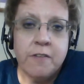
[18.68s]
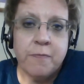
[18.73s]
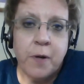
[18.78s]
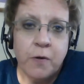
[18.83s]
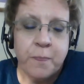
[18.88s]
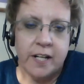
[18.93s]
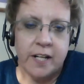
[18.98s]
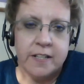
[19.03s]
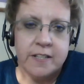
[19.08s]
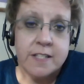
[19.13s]

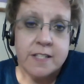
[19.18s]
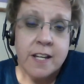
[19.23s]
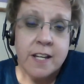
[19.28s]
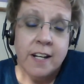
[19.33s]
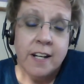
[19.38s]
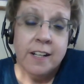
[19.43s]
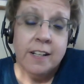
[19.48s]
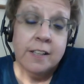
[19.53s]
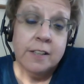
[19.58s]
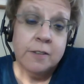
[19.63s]
both
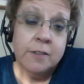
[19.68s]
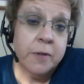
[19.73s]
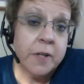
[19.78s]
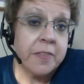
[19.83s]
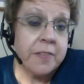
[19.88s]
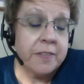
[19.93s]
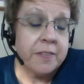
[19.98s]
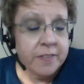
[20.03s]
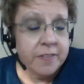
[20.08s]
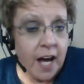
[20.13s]
brands
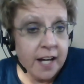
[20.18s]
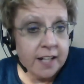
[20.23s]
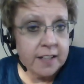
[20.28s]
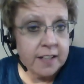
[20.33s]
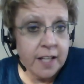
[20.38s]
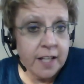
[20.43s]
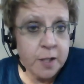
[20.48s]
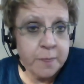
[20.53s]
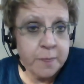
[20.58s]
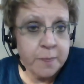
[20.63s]

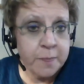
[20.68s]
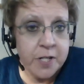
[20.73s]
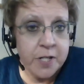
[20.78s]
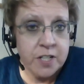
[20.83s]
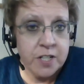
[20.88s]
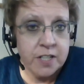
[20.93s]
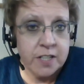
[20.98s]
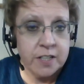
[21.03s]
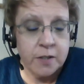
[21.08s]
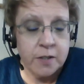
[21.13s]
with not a
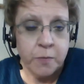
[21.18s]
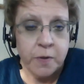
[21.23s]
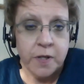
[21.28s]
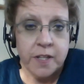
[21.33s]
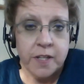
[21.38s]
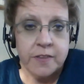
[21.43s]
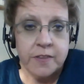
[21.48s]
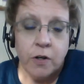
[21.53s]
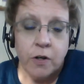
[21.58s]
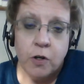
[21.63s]
lot of
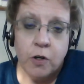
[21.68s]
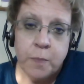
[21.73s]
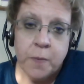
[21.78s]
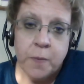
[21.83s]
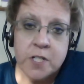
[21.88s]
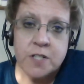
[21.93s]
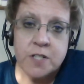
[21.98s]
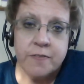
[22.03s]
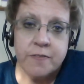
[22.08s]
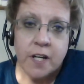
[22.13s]
budget, with a
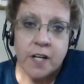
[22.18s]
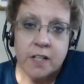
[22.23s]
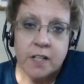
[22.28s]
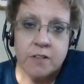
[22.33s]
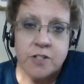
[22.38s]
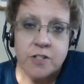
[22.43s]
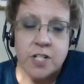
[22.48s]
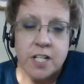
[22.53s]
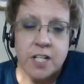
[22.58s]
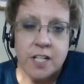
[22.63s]
whole bunch of
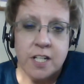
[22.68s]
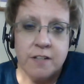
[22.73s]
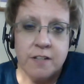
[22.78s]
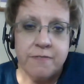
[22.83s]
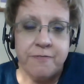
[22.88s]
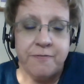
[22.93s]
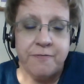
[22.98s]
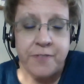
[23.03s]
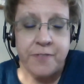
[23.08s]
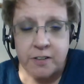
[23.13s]

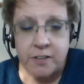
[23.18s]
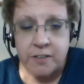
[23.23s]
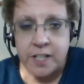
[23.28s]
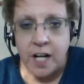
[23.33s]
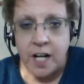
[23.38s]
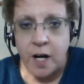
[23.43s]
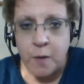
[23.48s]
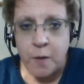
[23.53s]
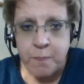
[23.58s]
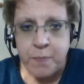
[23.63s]
energy,
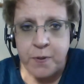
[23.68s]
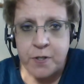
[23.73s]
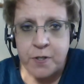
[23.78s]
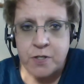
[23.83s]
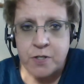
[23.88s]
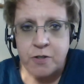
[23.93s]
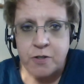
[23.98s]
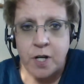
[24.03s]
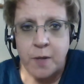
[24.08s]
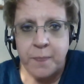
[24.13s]
figuring out
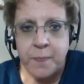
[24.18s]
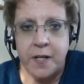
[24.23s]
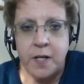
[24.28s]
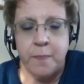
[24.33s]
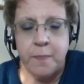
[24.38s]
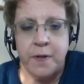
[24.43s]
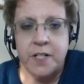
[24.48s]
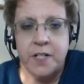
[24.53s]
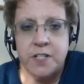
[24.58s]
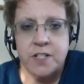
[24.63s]

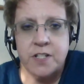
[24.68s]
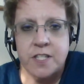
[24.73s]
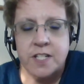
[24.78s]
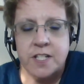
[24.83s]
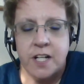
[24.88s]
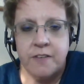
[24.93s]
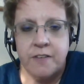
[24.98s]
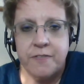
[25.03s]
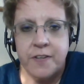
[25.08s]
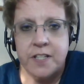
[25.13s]
bootstrapping a bunch of
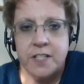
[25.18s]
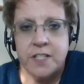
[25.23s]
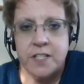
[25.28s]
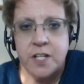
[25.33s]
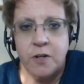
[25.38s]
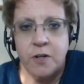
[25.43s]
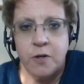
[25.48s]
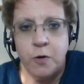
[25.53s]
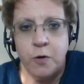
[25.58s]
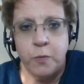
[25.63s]
stuff. And
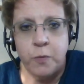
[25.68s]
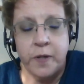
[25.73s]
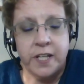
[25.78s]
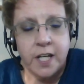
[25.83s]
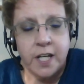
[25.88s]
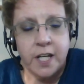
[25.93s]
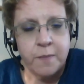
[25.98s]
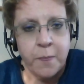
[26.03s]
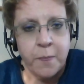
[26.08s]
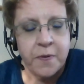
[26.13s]
so we
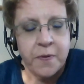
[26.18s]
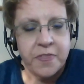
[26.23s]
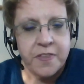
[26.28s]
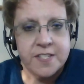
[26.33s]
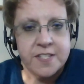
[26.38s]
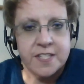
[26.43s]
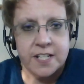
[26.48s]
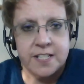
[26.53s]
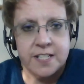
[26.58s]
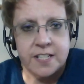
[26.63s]
came up with
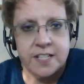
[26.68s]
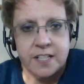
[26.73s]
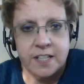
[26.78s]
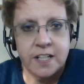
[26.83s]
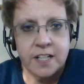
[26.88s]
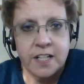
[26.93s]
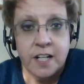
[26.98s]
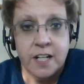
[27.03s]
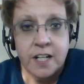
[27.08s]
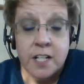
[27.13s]
this
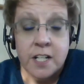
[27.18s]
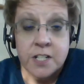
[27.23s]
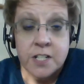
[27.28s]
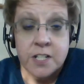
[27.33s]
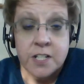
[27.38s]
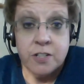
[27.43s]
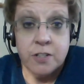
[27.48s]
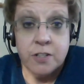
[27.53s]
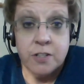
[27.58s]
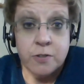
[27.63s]
idea
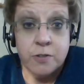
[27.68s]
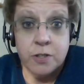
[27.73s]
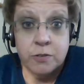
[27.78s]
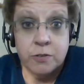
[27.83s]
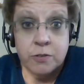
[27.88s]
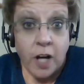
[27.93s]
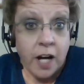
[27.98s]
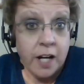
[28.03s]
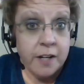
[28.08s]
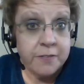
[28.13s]
to do
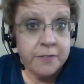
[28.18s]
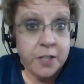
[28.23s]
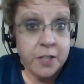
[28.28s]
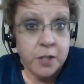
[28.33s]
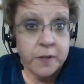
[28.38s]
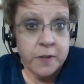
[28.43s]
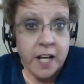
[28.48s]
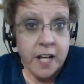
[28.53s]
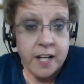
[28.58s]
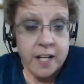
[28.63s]
live
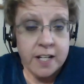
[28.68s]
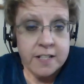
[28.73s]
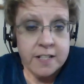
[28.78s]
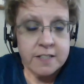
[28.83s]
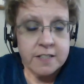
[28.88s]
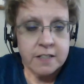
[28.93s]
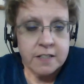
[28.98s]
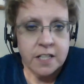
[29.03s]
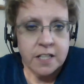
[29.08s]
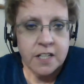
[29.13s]

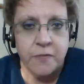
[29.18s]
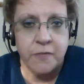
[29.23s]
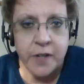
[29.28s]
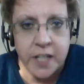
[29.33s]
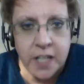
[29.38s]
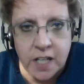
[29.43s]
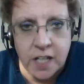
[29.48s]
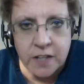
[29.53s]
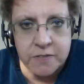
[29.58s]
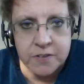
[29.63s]
Q&As, if
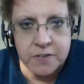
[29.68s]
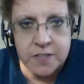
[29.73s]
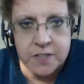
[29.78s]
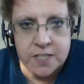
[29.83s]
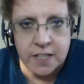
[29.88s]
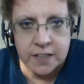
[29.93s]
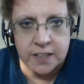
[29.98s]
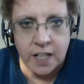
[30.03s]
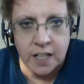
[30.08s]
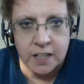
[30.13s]
we can get through the
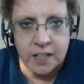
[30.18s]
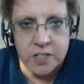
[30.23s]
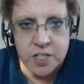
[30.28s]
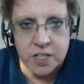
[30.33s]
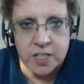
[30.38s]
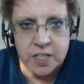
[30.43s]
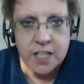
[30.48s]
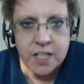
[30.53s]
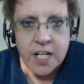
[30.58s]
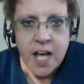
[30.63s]

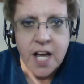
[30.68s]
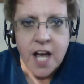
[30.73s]
technology,